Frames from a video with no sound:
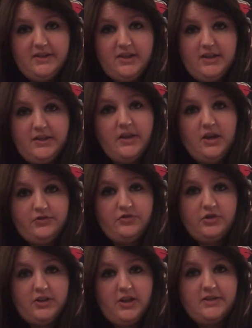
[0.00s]
it in the
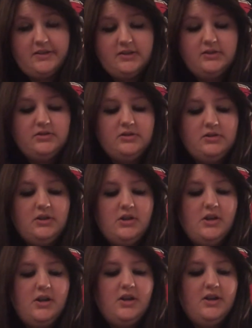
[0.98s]
100 days.
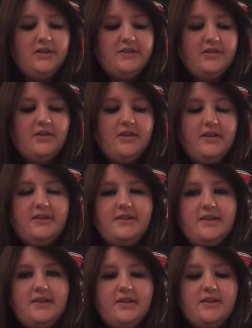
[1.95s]
So I
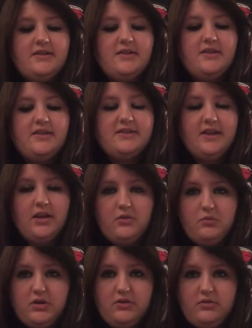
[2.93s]
did the
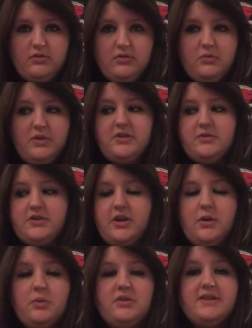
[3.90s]
second one, which was
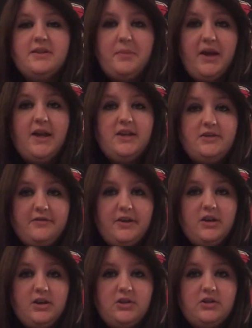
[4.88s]
I wanted a page
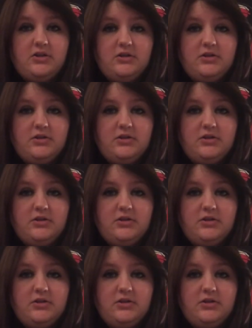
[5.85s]
finish.